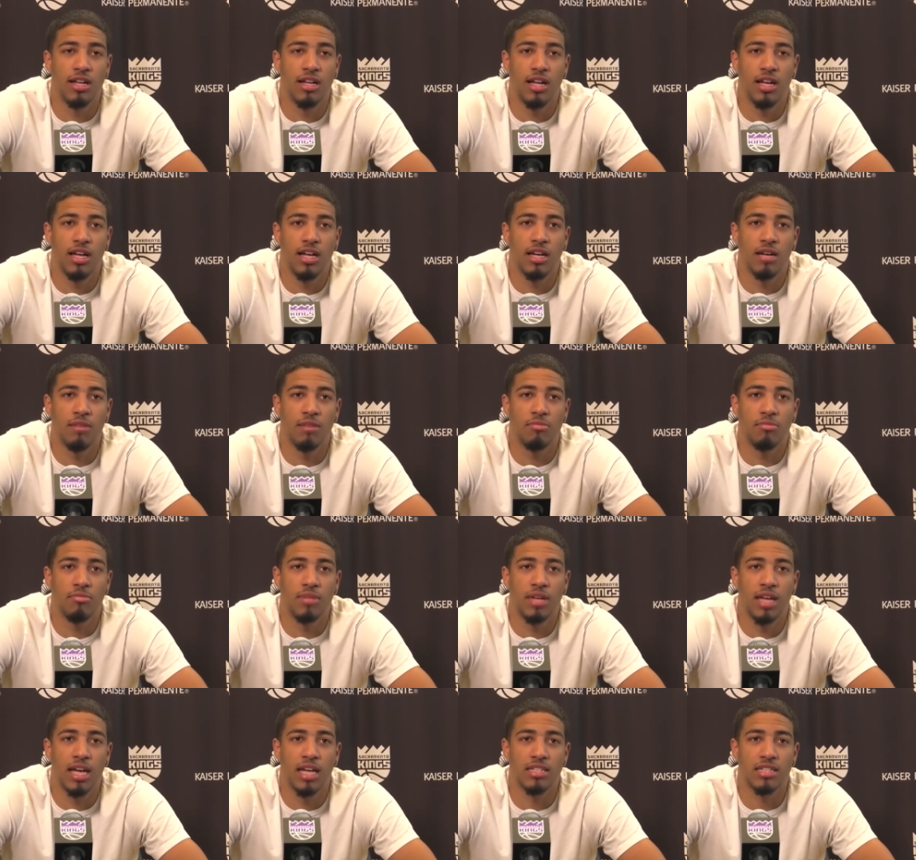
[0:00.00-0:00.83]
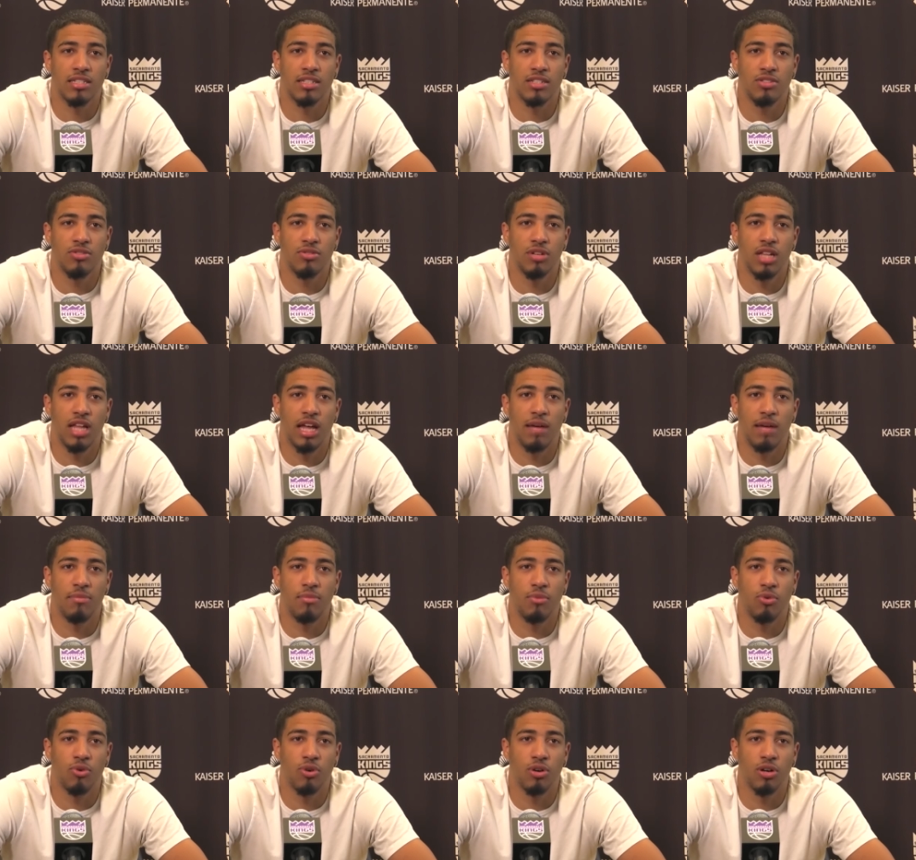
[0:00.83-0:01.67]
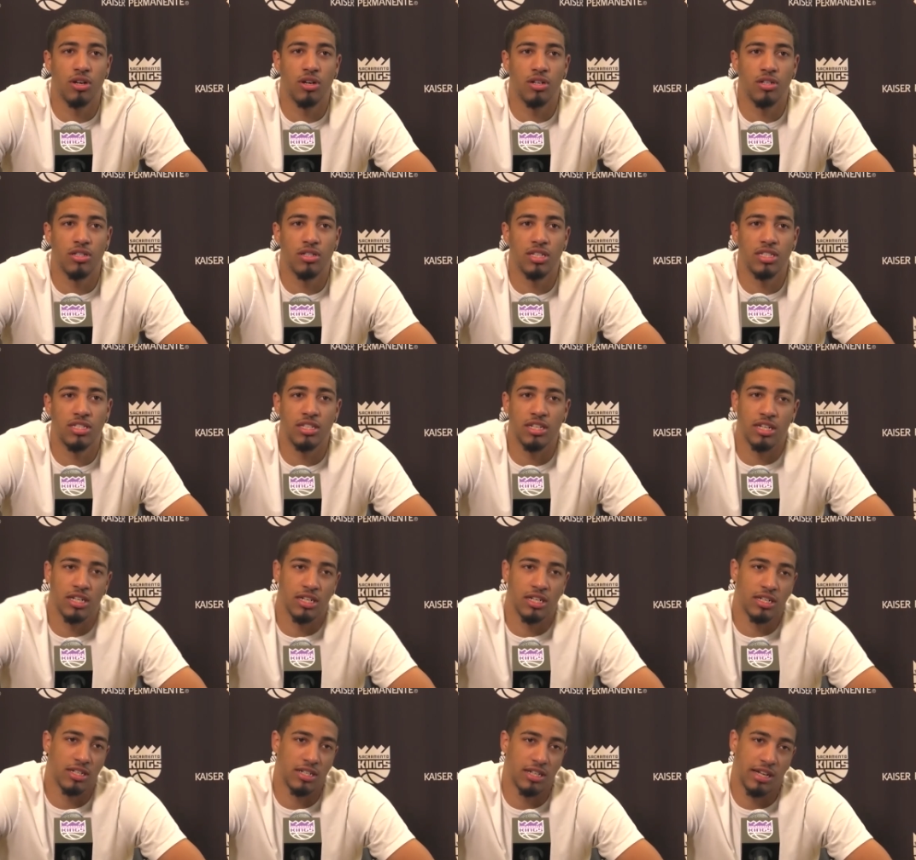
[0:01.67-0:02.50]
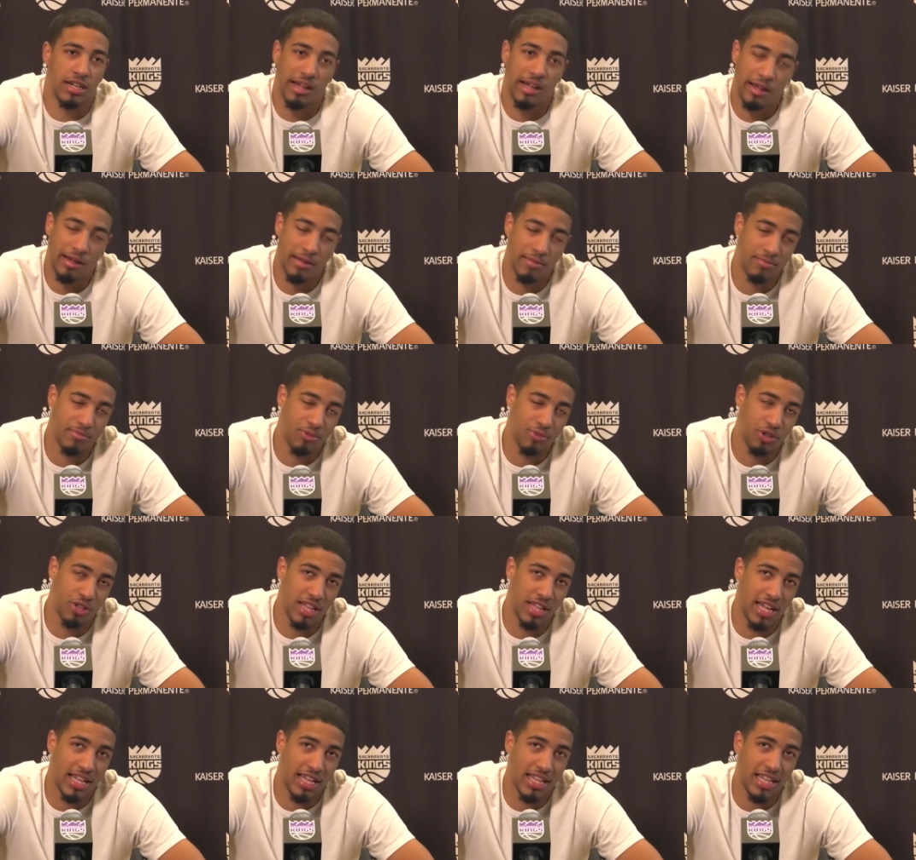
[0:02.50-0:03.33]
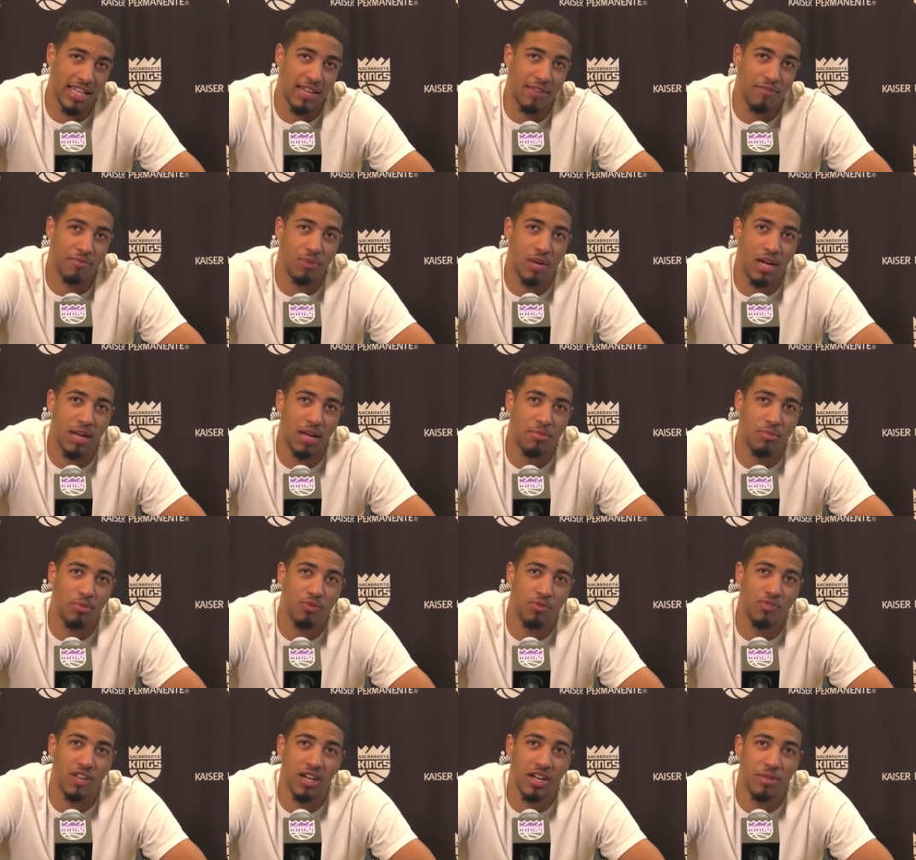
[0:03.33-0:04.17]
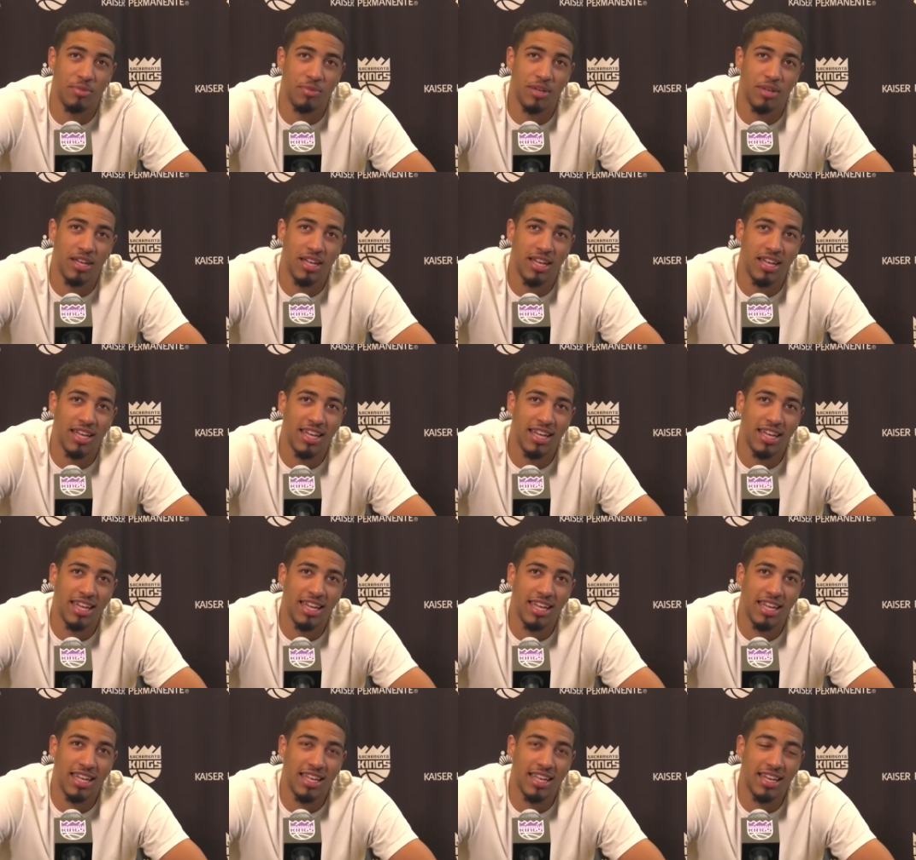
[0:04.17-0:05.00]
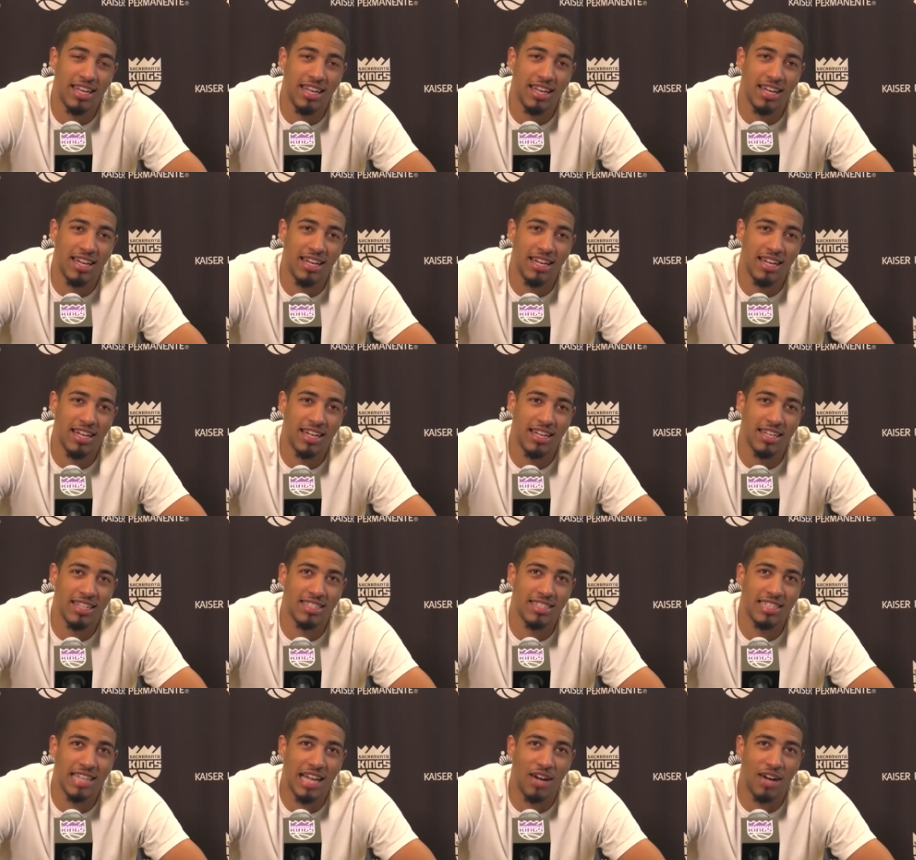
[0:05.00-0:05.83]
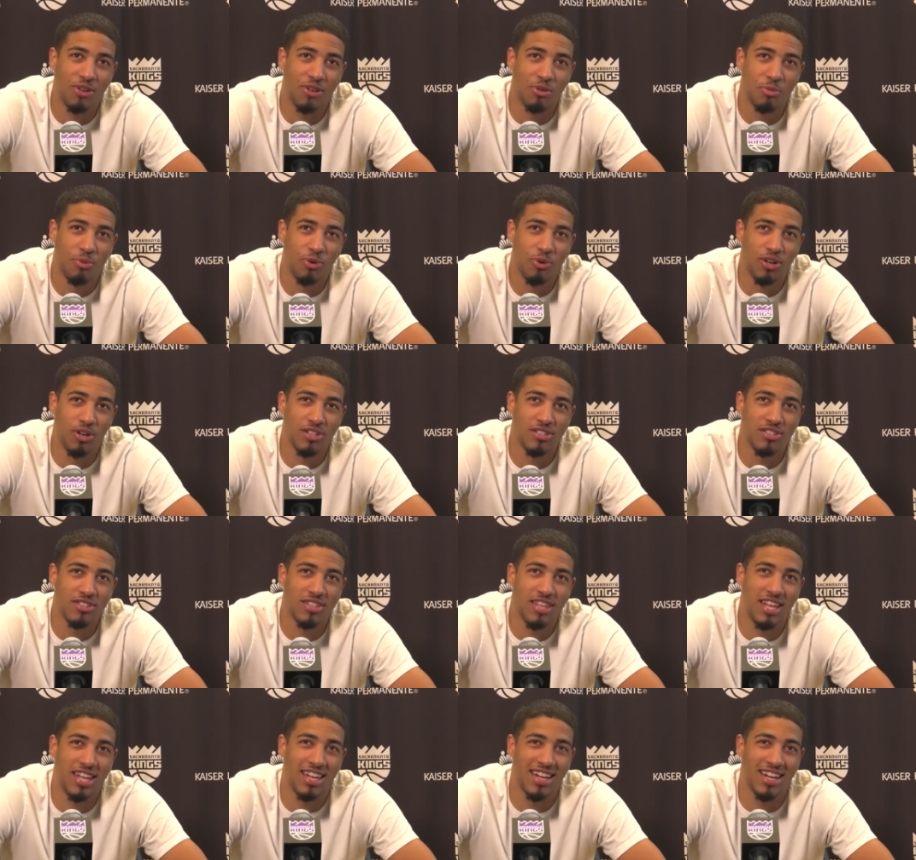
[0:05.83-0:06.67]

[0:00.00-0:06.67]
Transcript: Um, he has to do a lot more this year. Um, more than likely, I've probably moved up in uh, in scouting reports